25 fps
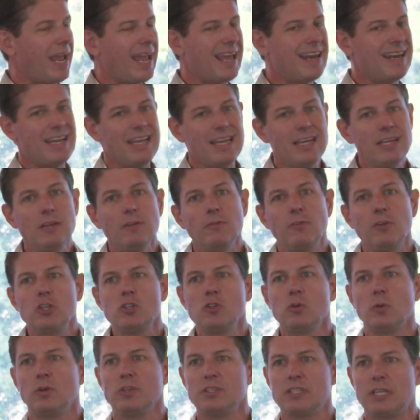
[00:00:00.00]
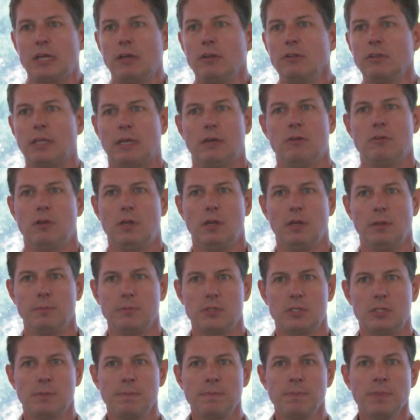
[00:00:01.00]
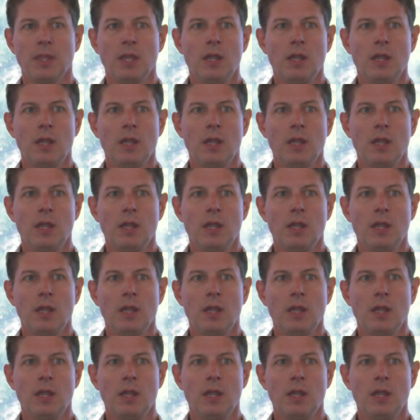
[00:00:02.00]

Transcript: an individual's health outcomes.